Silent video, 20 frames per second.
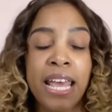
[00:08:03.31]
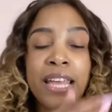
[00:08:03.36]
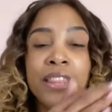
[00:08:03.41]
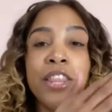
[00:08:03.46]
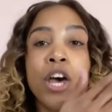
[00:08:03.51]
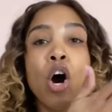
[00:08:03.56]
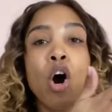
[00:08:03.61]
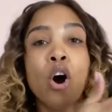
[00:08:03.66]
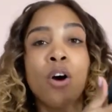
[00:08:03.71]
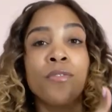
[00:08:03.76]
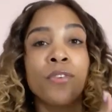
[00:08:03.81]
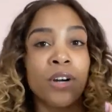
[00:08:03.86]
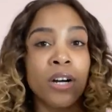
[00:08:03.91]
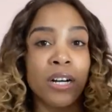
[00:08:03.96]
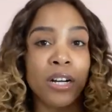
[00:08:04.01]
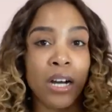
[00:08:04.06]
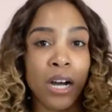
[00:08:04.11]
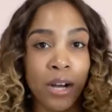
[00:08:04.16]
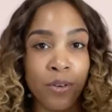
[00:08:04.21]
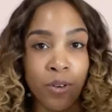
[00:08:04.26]
that offer a
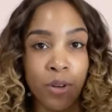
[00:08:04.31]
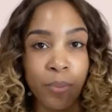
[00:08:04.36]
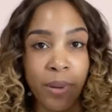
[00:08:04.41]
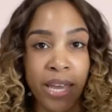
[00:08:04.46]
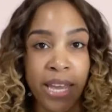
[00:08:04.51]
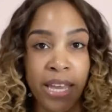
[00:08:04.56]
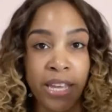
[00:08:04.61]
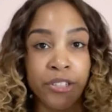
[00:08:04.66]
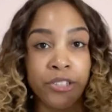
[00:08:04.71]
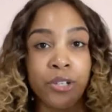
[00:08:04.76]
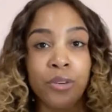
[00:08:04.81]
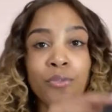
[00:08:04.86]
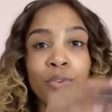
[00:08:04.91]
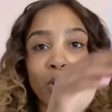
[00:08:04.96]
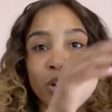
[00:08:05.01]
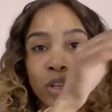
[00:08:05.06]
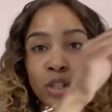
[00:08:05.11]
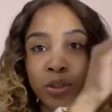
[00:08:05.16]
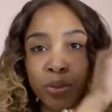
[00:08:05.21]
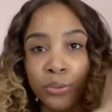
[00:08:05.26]
cover page for
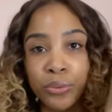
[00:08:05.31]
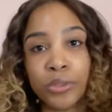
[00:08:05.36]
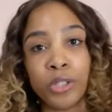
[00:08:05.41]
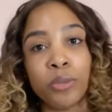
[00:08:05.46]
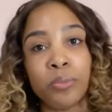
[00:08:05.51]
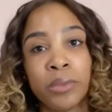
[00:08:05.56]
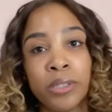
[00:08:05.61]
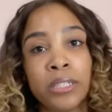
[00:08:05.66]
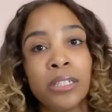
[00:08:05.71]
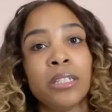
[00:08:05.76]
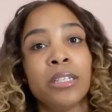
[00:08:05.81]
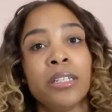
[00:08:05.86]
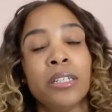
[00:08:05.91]
a glued notebook.